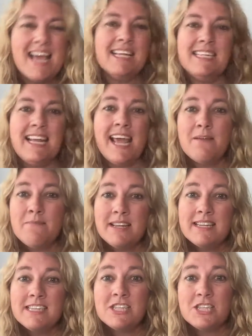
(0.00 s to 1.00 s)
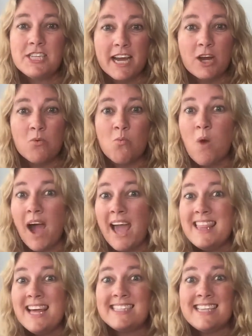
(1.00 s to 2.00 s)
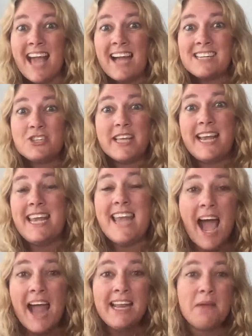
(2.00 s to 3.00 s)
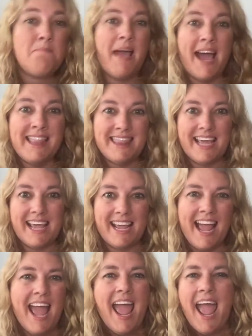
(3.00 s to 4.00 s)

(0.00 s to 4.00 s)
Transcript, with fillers: Today I'm going to share why that's actually not a bad thing